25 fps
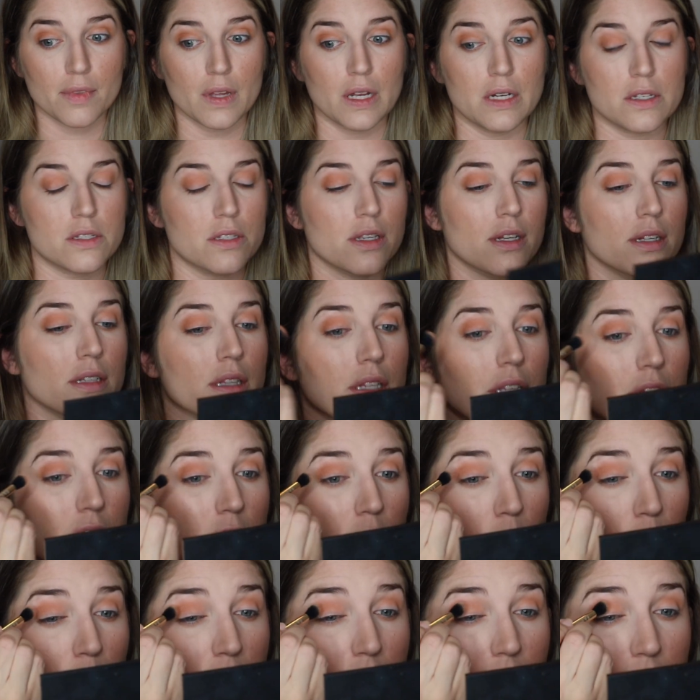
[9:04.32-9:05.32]
Just a
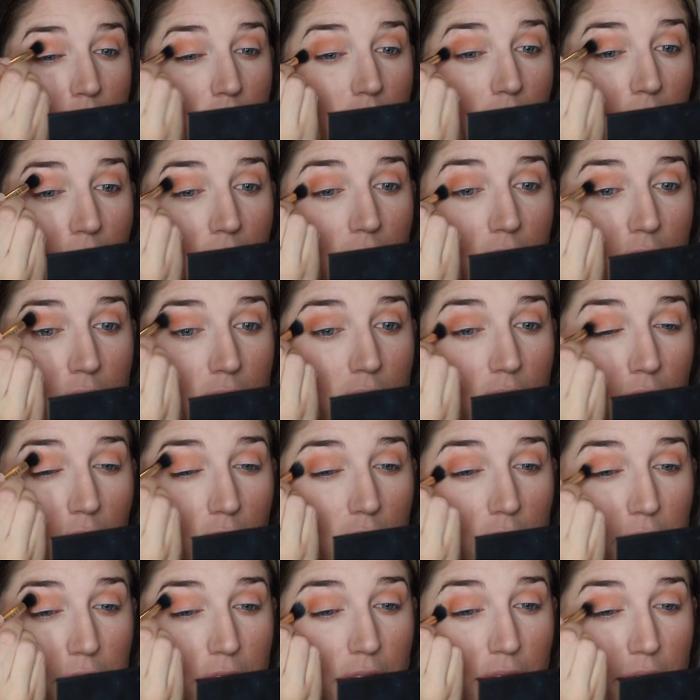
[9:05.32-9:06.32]
little bit of added
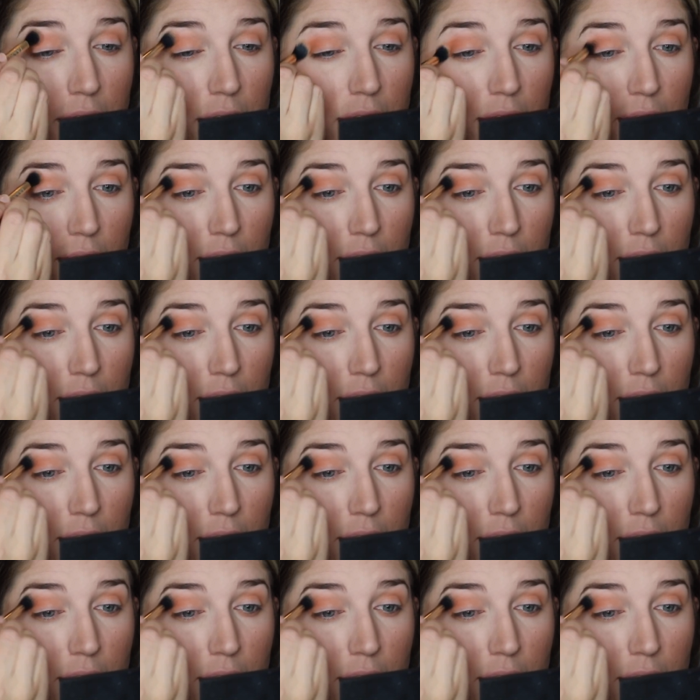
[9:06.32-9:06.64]
color.